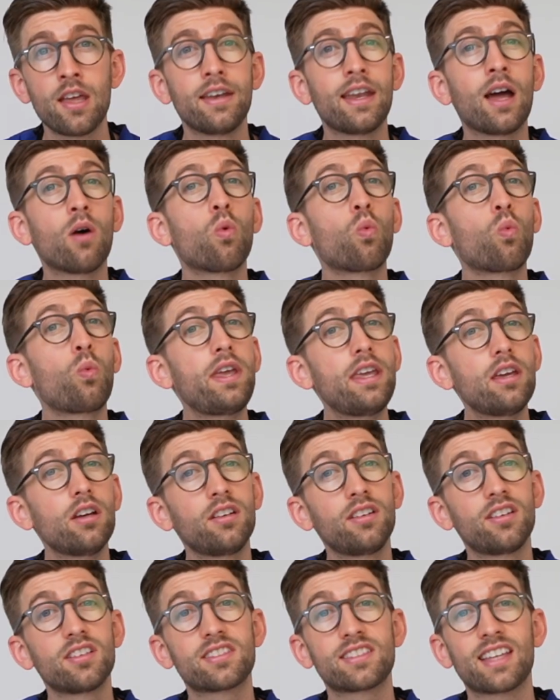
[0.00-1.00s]
Now, we
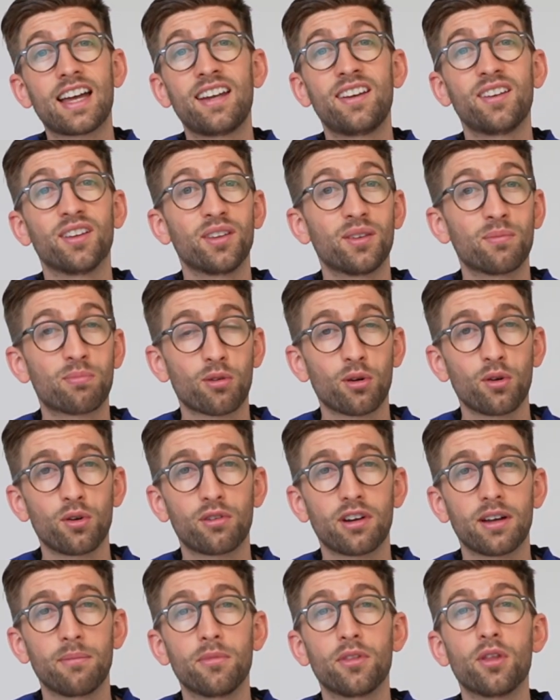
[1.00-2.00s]
understand on the
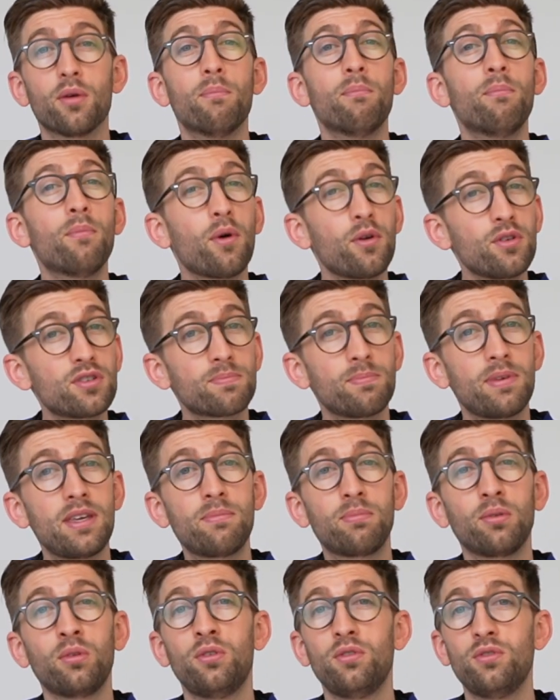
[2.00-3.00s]
program that most
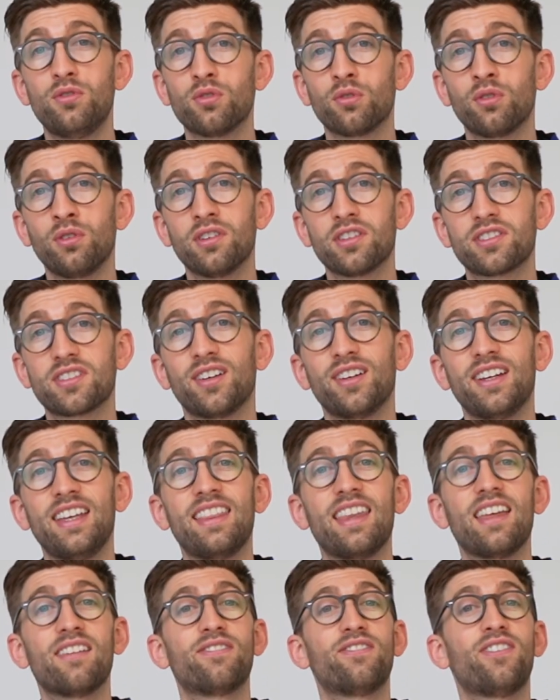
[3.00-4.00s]
people who join us are
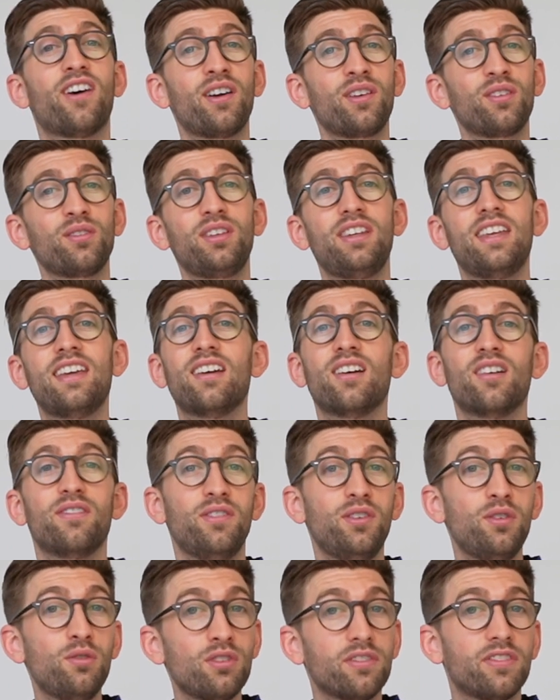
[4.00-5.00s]
in their final year of
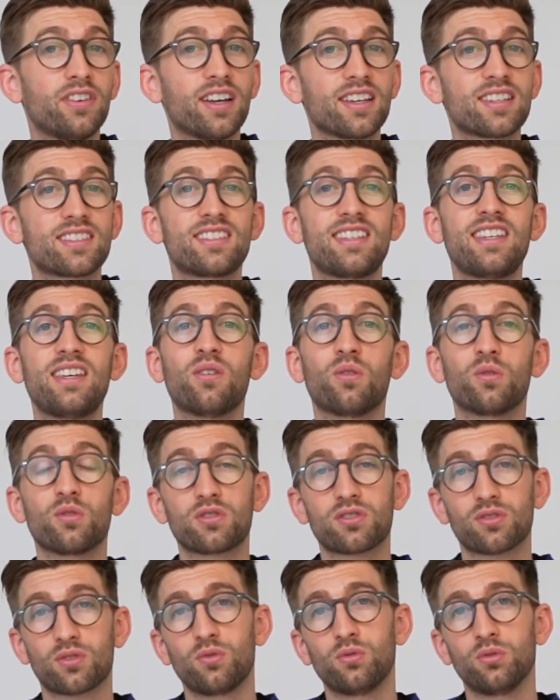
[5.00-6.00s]
university or
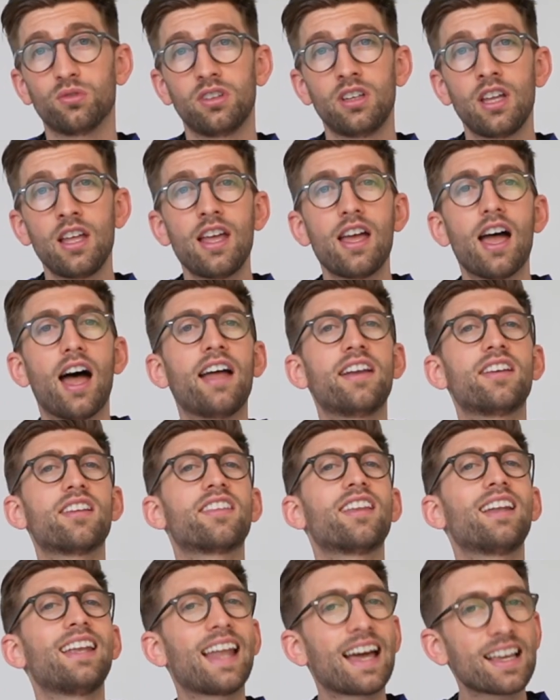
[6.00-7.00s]
school, and
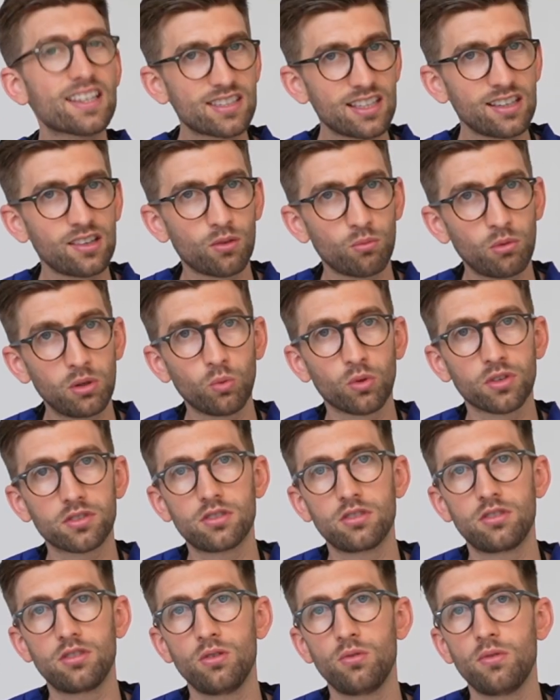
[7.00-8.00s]
the last thing that we want
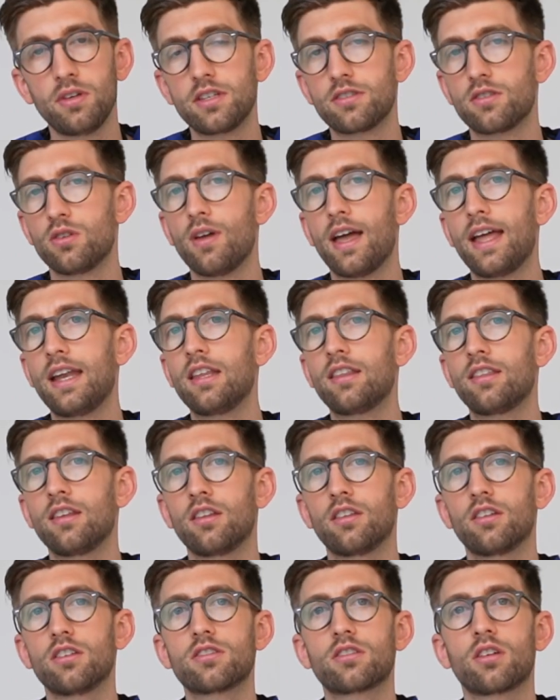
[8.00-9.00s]
to do is do
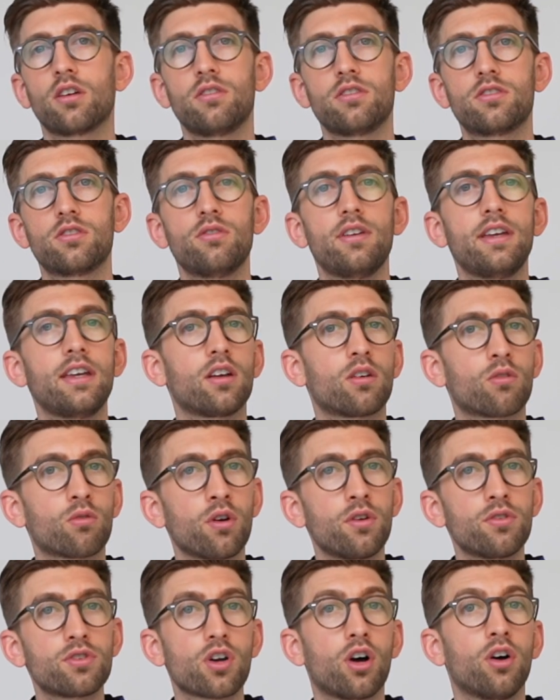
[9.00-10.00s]
anything that's going to
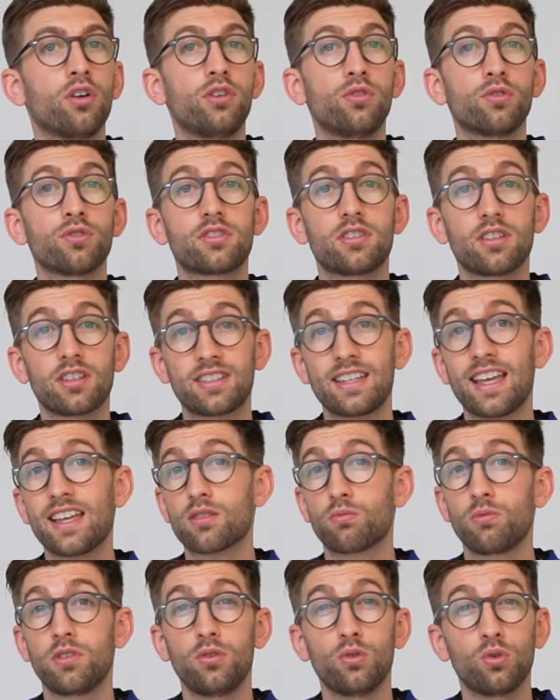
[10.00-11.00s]
encroach on your
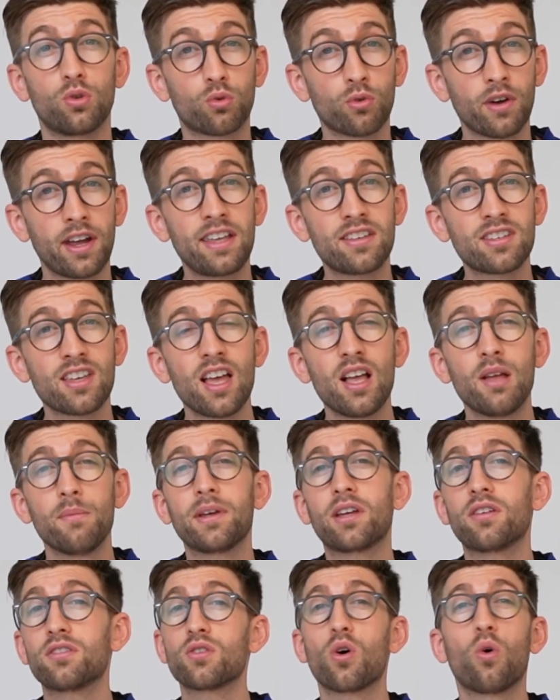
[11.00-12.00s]
success with your grades,
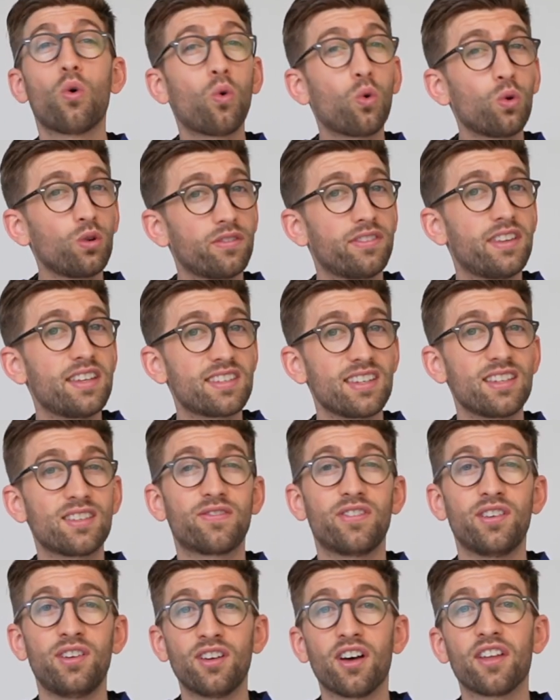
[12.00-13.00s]
because all of this is
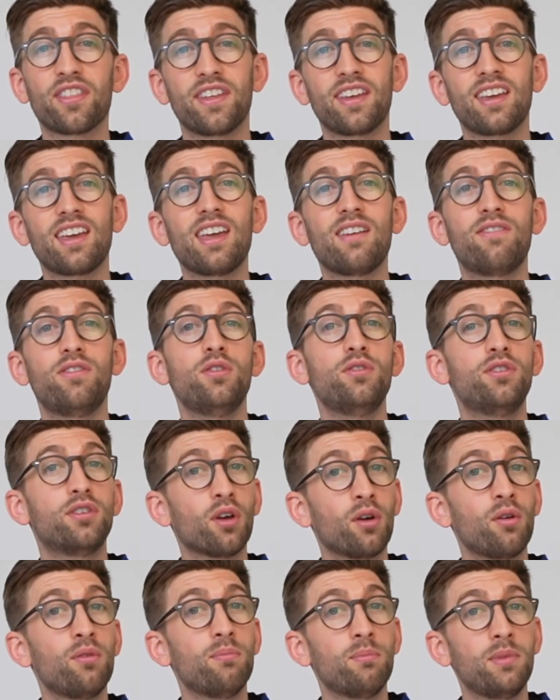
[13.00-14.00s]
for nothing if you
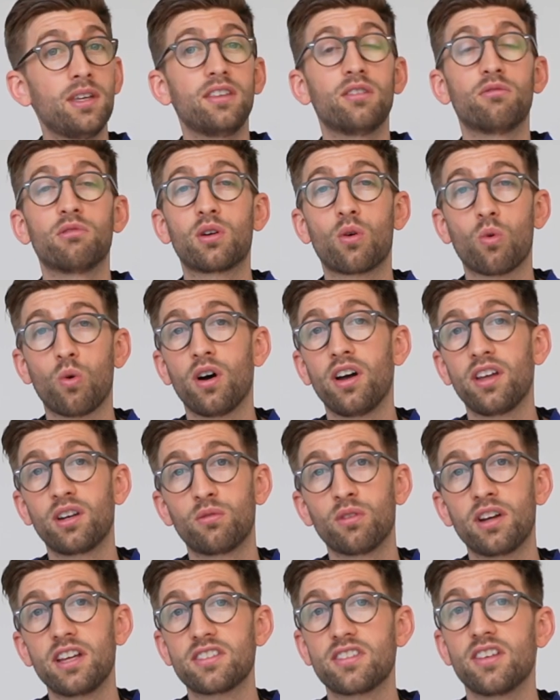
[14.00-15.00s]
don't meet the required
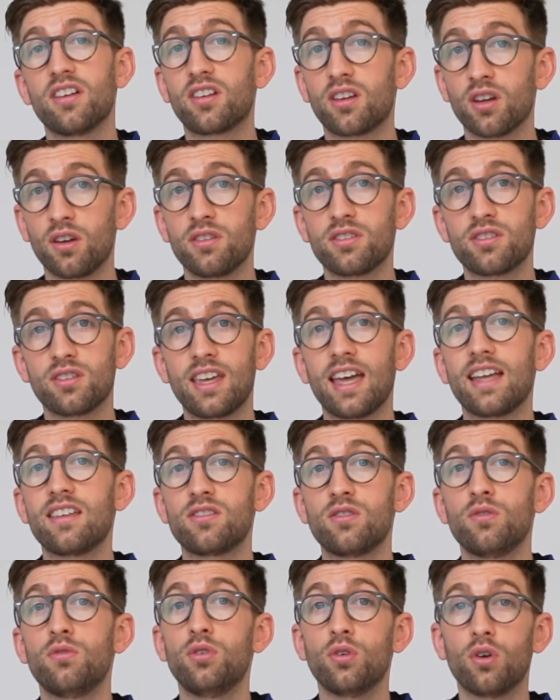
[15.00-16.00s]
grades that are going to
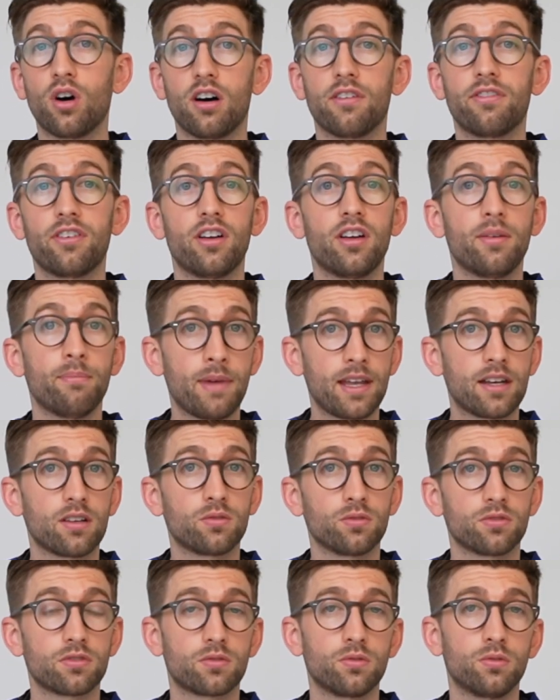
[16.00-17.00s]
get you your offer at
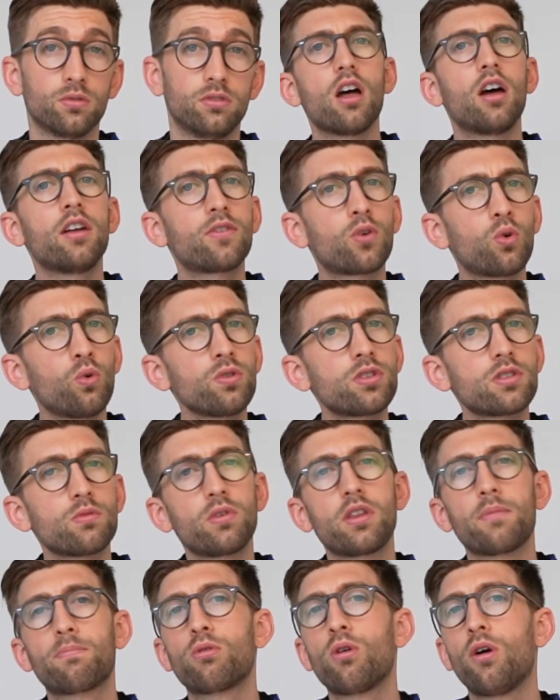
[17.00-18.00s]
medical school. And of course,
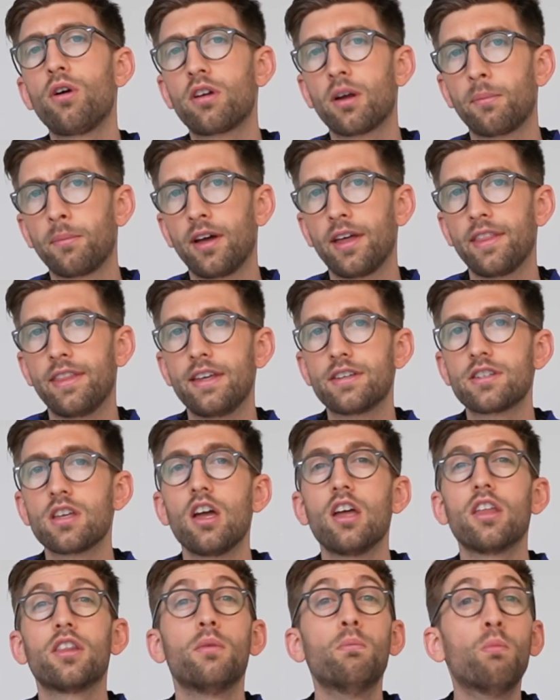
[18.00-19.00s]
with a program like this,
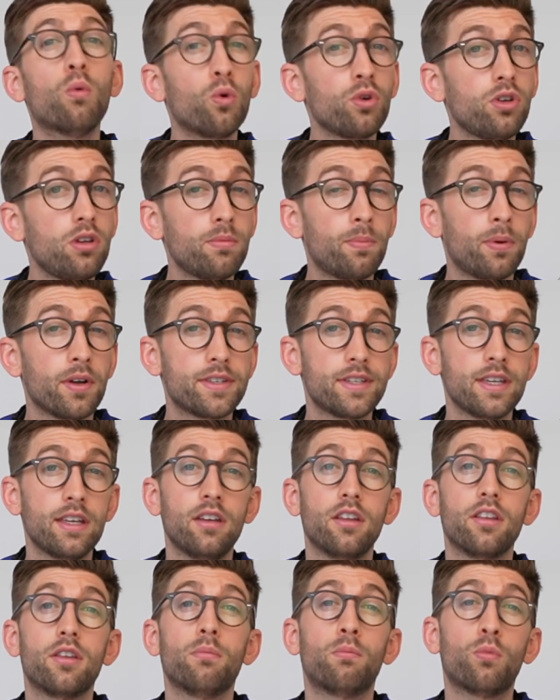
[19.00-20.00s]
the more you put
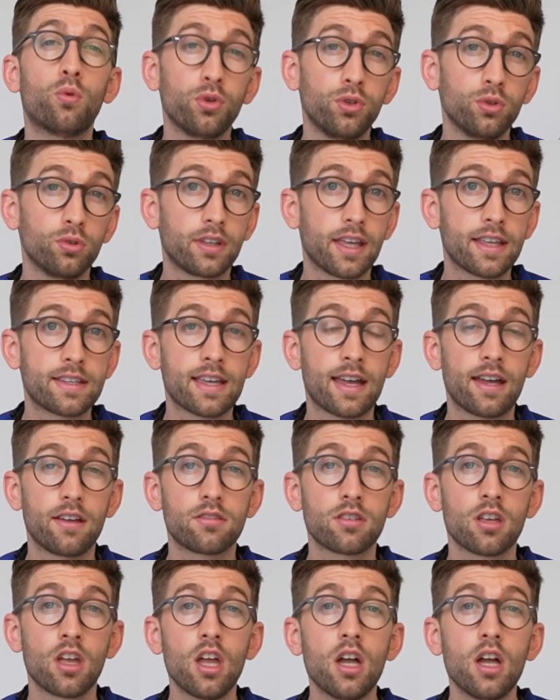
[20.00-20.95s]
in, the more you'll get out.